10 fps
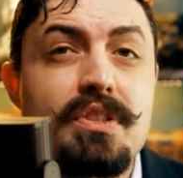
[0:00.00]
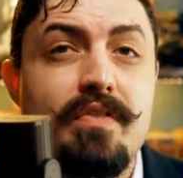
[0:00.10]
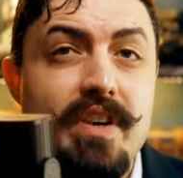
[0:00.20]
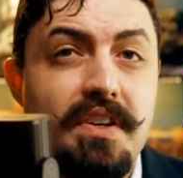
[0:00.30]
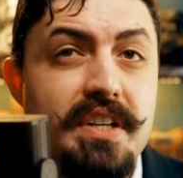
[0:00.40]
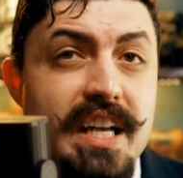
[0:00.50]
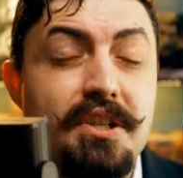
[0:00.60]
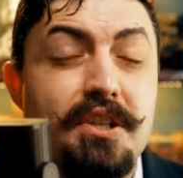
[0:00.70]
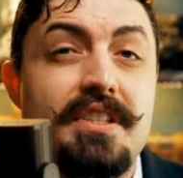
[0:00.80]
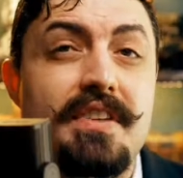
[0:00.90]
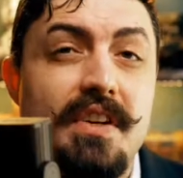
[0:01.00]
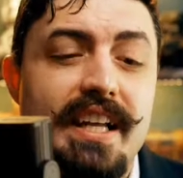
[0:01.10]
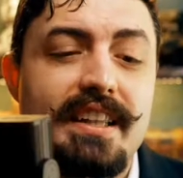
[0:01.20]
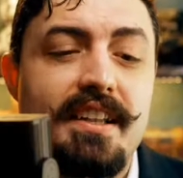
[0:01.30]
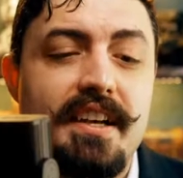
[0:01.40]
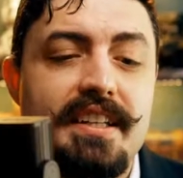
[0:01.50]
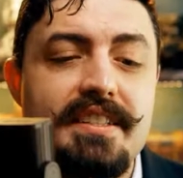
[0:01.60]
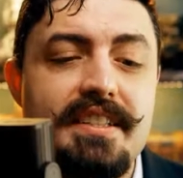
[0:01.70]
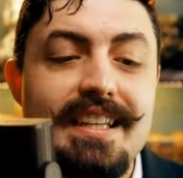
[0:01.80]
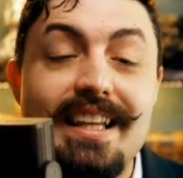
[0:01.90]
variations of your headlines
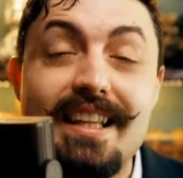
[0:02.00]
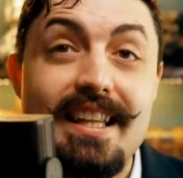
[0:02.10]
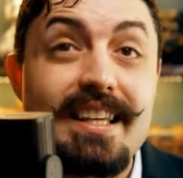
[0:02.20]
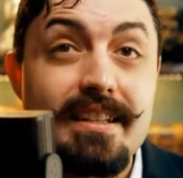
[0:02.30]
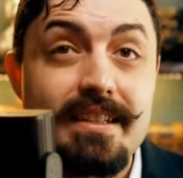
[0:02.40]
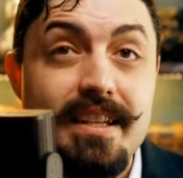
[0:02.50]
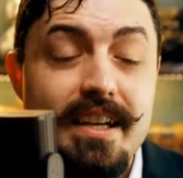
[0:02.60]
in these